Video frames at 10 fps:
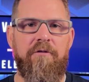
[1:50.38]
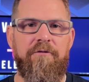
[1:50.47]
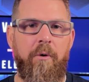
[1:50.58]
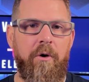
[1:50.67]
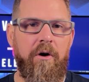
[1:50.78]

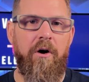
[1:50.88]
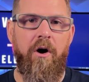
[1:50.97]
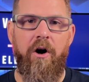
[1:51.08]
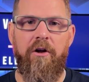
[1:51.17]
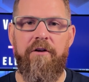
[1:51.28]
for
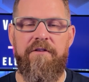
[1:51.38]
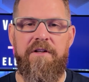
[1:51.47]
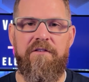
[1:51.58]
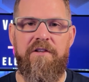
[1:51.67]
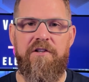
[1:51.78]
all of
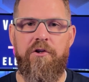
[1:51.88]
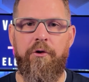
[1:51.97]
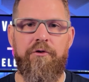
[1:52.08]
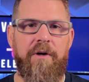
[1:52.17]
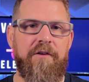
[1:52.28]
these
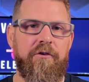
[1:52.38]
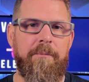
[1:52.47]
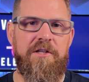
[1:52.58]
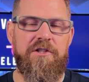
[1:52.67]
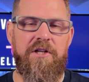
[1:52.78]
digital
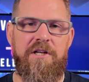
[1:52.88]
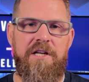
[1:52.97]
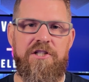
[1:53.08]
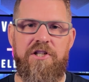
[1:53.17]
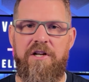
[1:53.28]
transformation
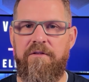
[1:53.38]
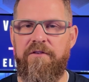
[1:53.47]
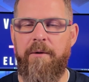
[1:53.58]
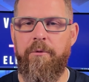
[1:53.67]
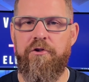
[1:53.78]

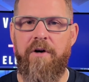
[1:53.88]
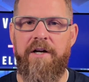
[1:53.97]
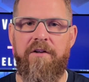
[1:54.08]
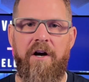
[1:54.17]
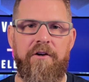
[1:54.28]
initiatives that we're
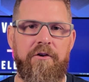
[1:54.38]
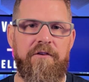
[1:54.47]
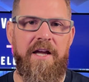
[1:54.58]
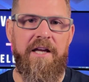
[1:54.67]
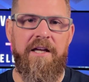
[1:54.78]
trying to
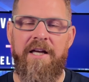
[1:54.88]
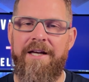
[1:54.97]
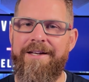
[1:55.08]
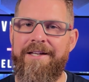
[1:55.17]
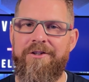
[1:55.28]
undertake
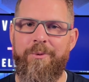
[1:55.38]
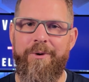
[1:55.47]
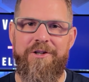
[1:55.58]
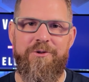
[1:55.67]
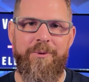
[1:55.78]
in
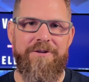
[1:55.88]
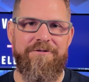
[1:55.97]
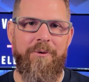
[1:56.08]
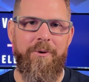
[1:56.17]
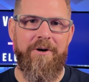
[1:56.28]

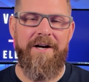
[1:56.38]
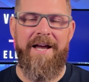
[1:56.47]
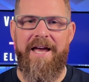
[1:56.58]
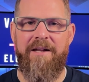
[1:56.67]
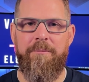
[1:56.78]
2024
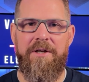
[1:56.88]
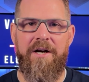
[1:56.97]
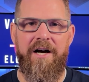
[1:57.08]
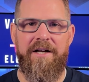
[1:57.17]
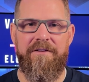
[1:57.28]
and
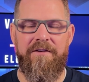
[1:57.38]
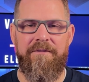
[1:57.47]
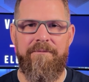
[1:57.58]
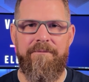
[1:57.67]
beyond.